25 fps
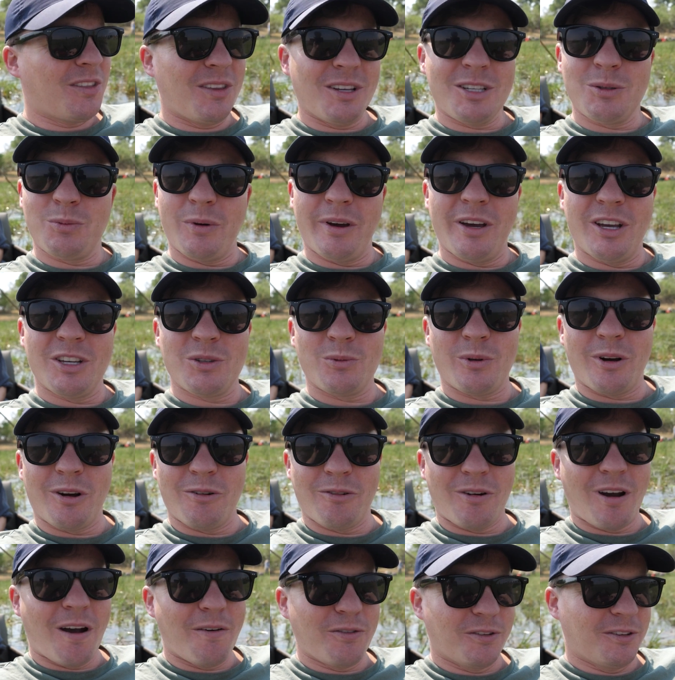it this way as well,
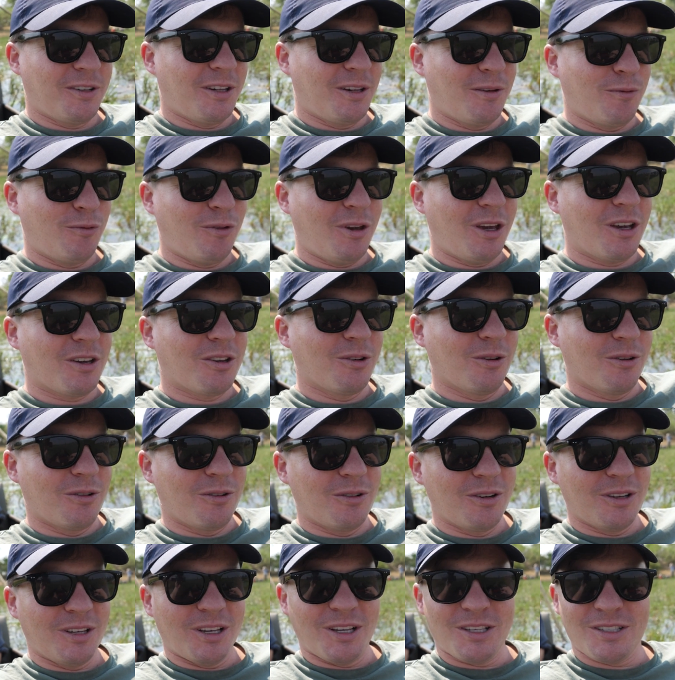rather than in a vehicle,
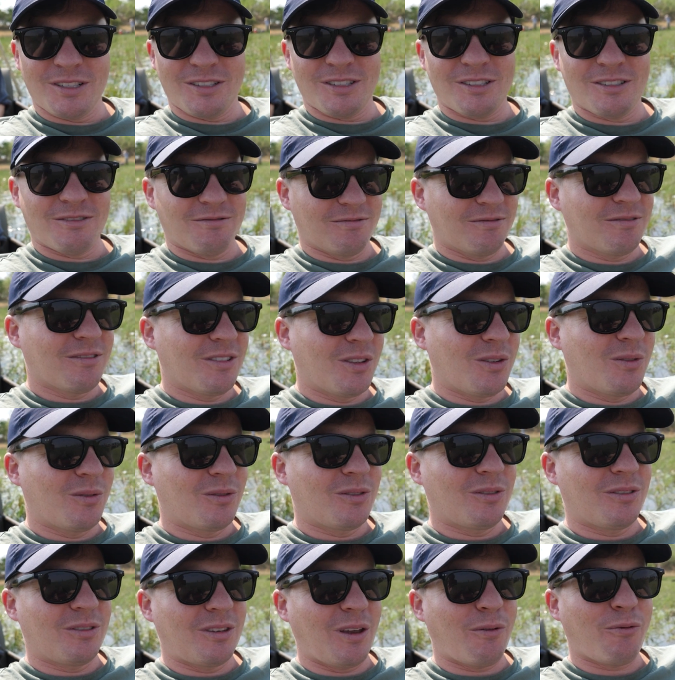is a
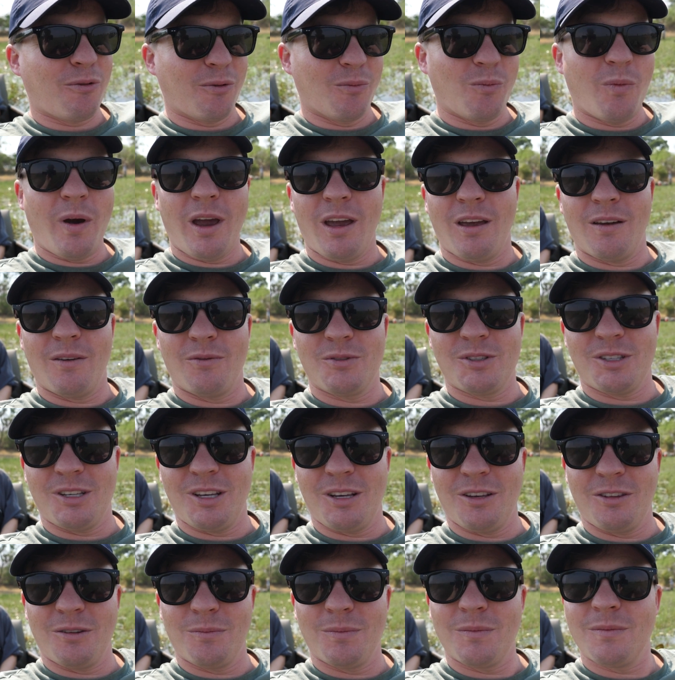different way of
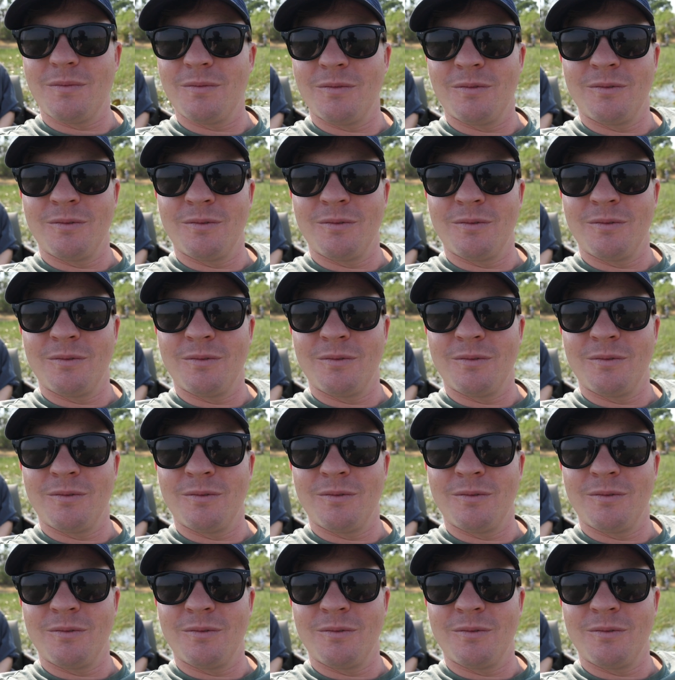seeing them.